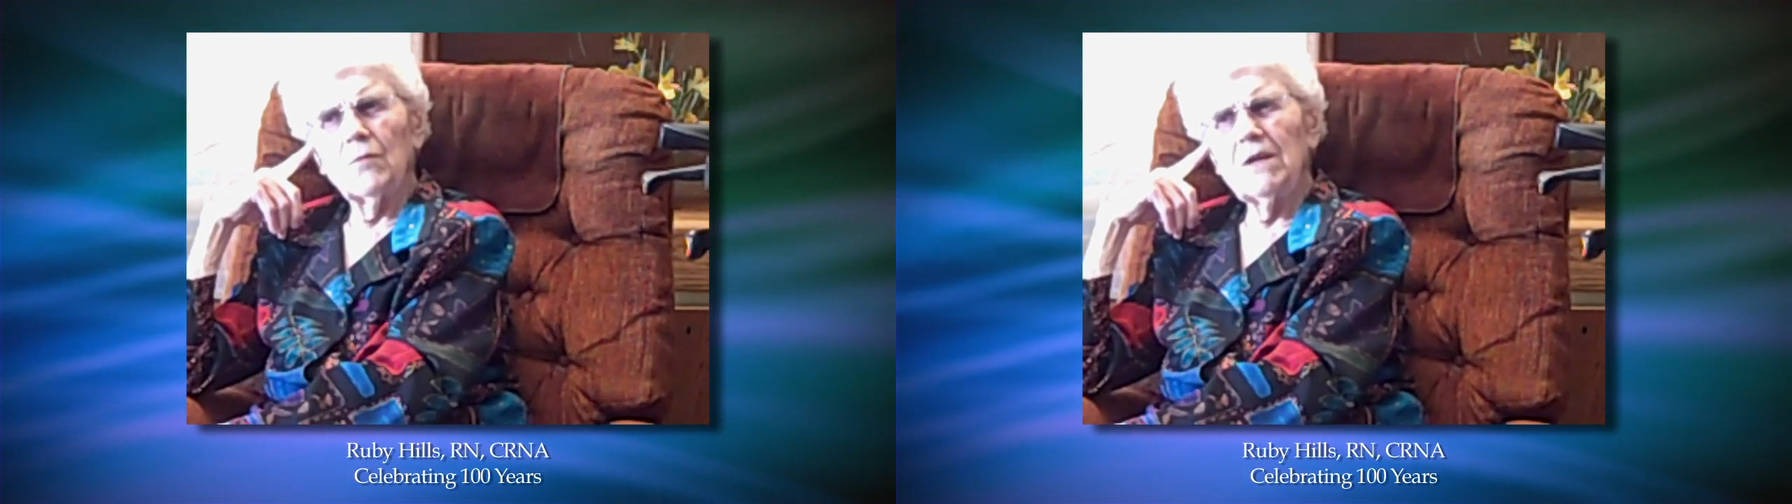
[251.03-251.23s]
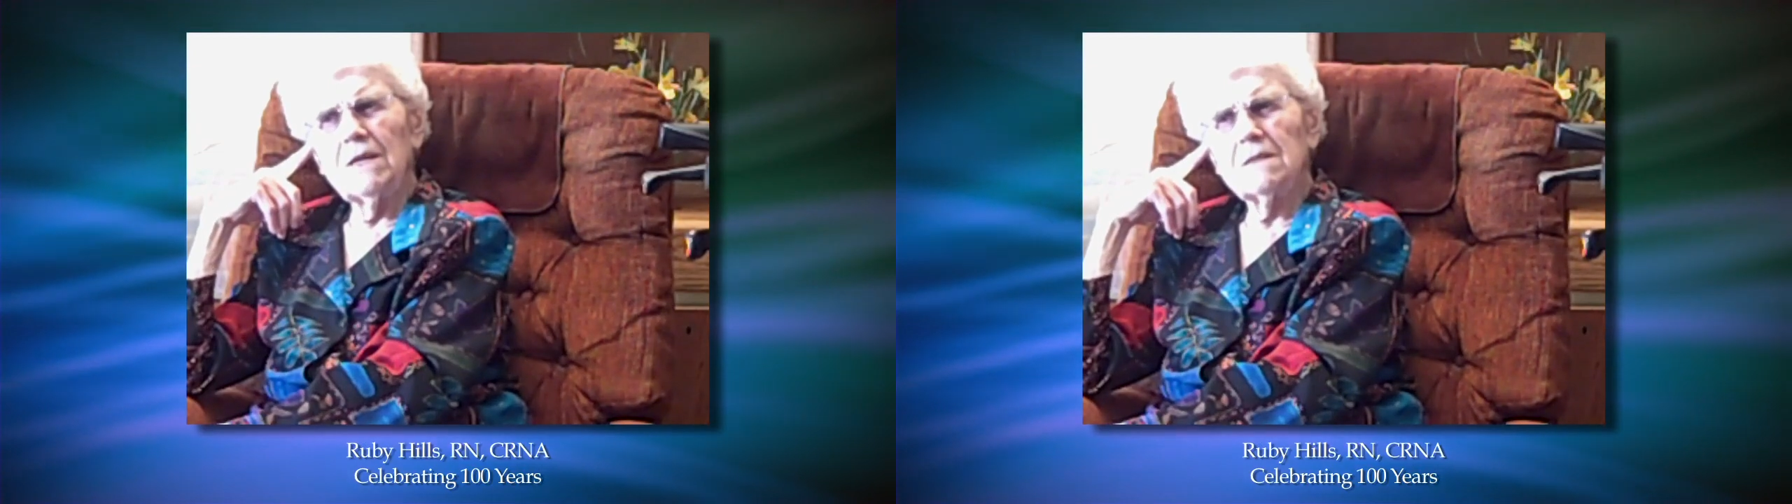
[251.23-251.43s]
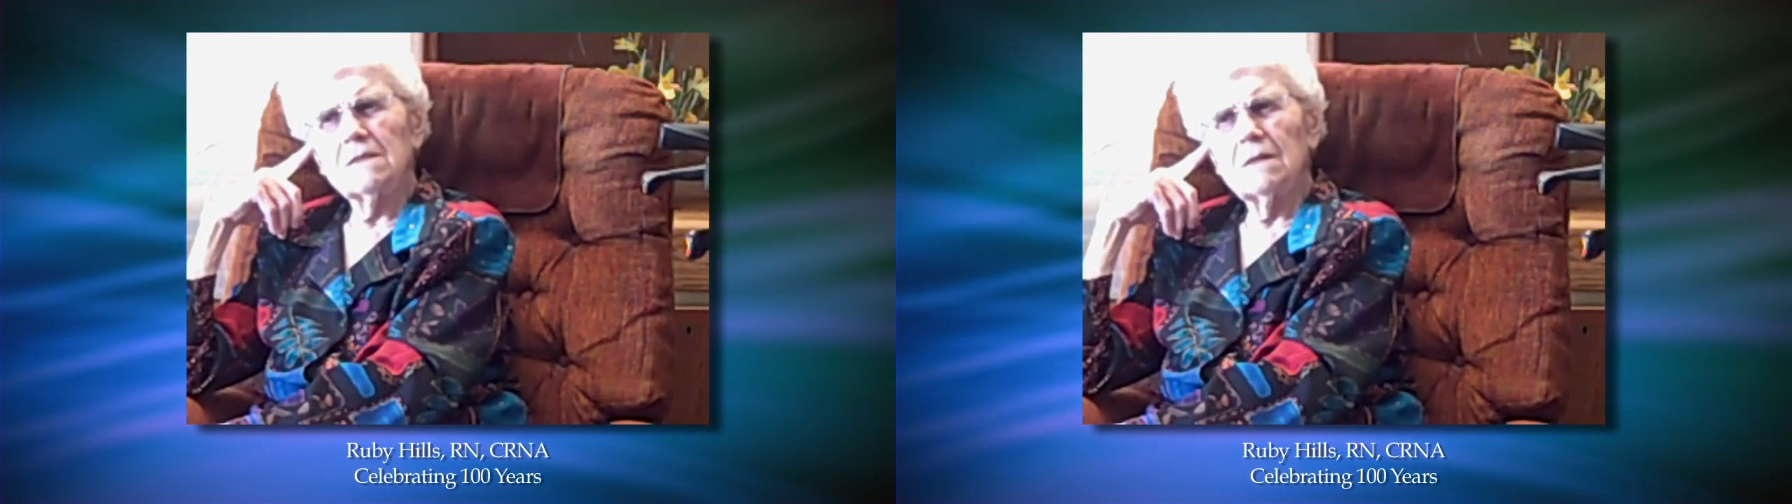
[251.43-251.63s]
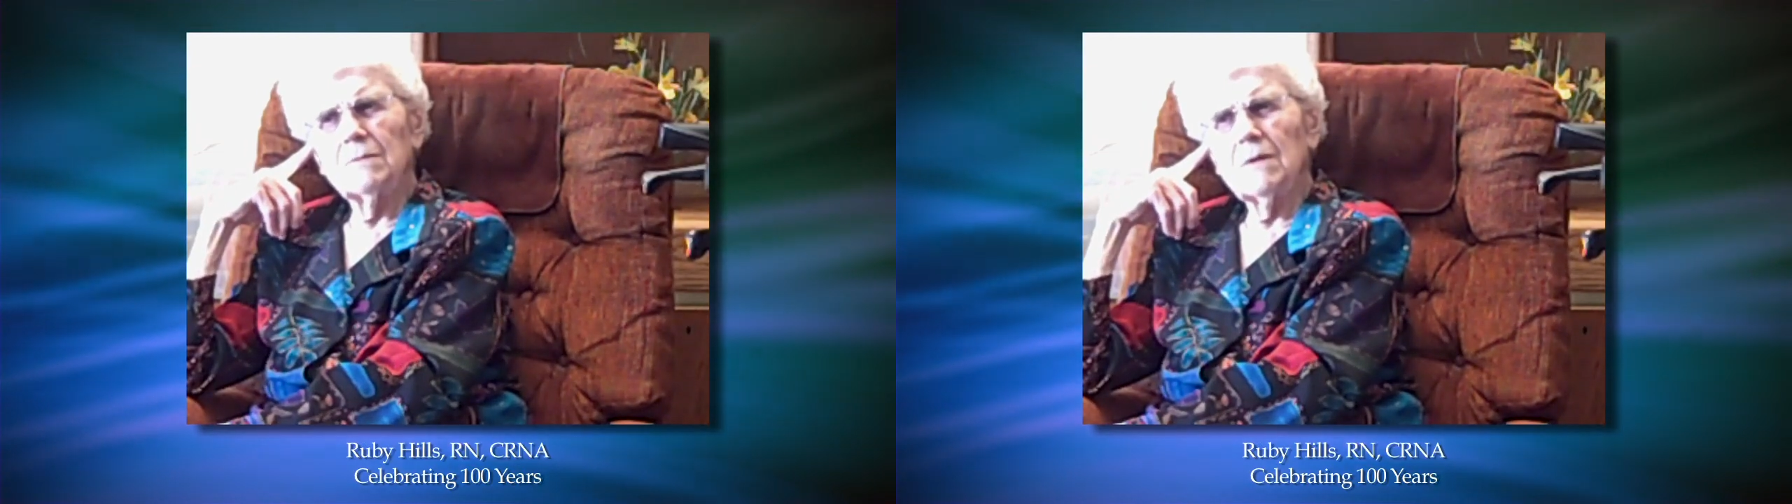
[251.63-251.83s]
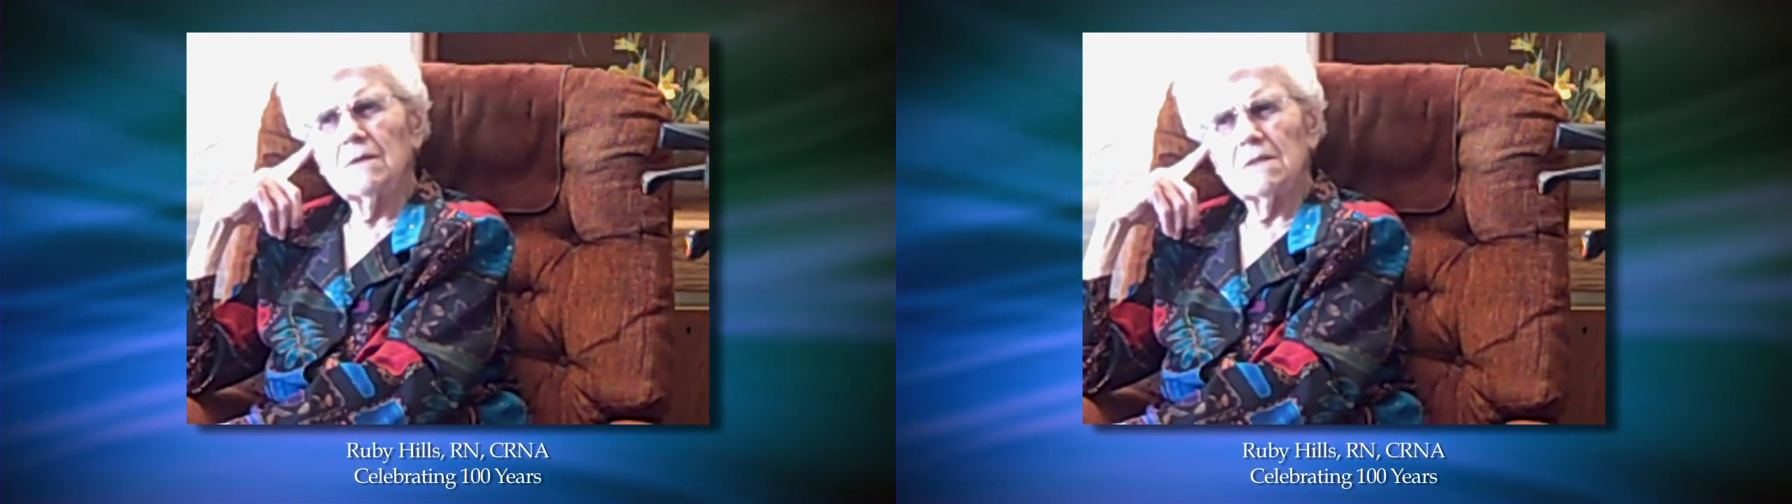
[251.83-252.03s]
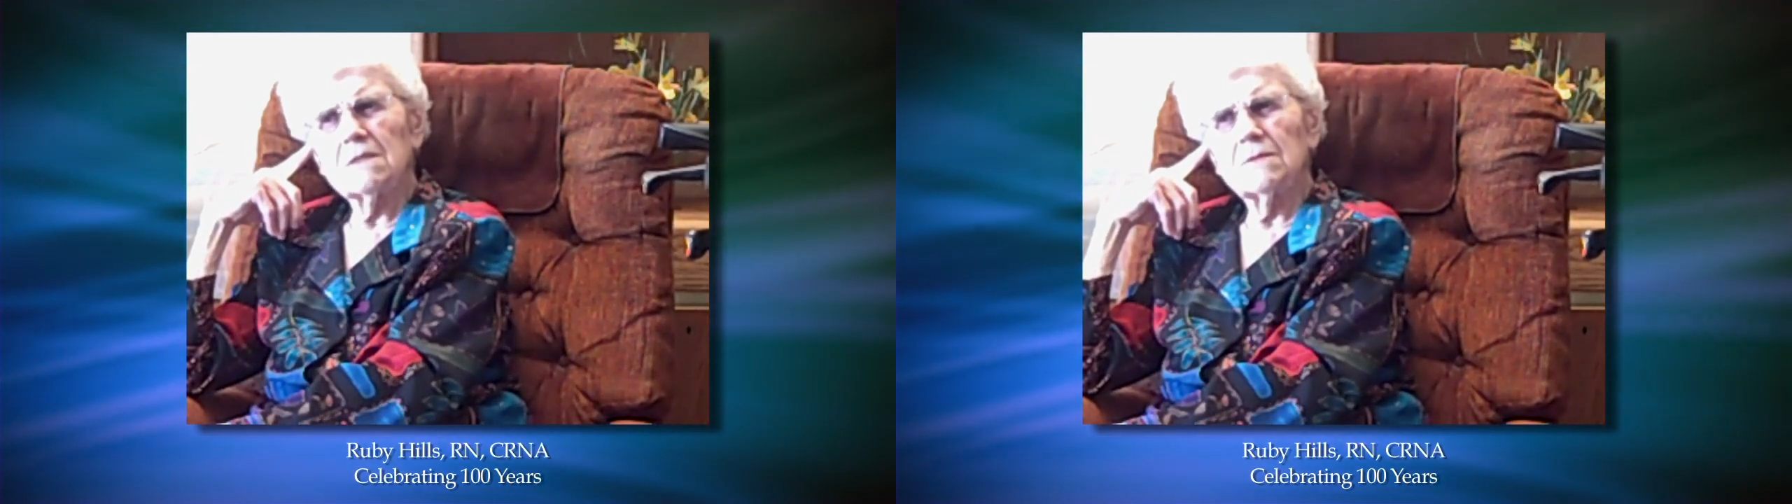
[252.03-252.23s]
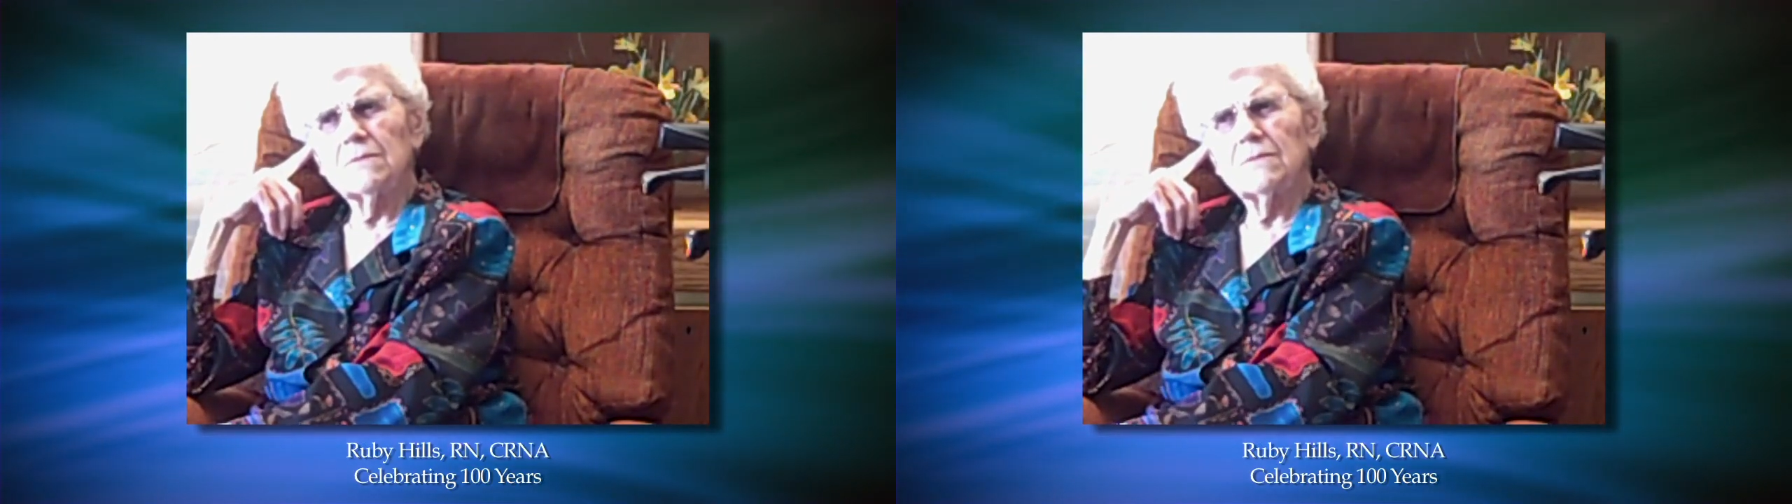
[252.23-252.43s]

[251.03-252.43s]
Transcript: weeks and months.